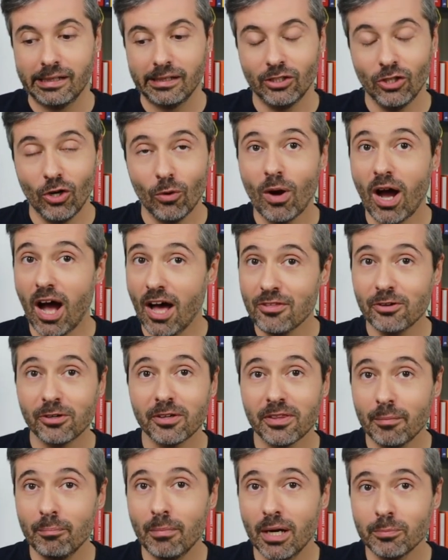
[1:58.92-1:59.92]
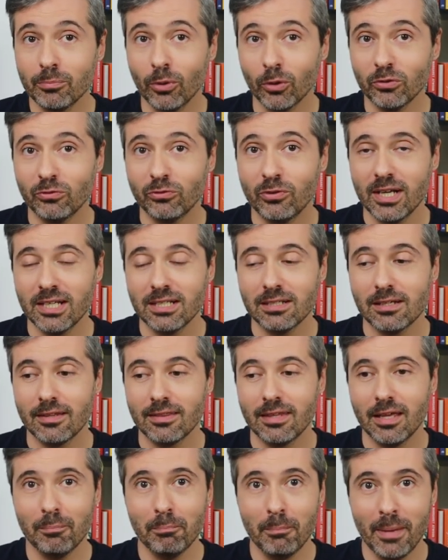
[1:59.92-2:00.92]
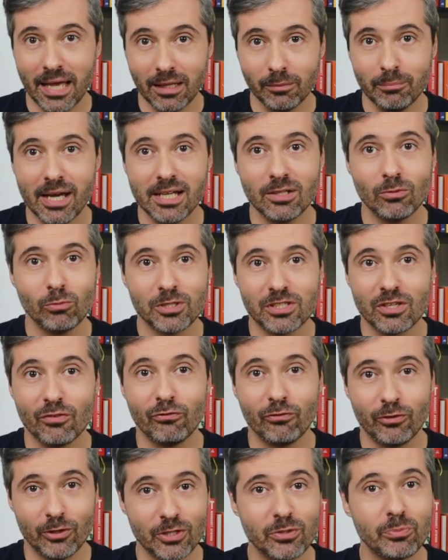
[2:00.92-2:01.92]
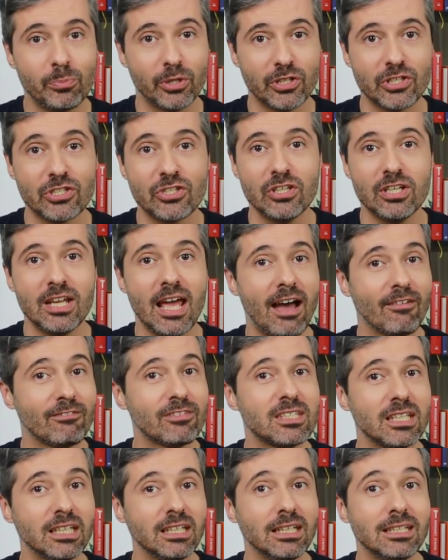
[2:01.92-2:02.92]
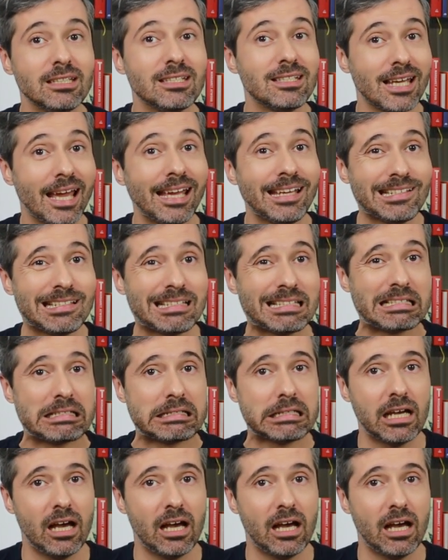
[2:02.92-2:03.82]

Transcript: you know, other than my boyfriend, the mailman was the first person I've seen in days.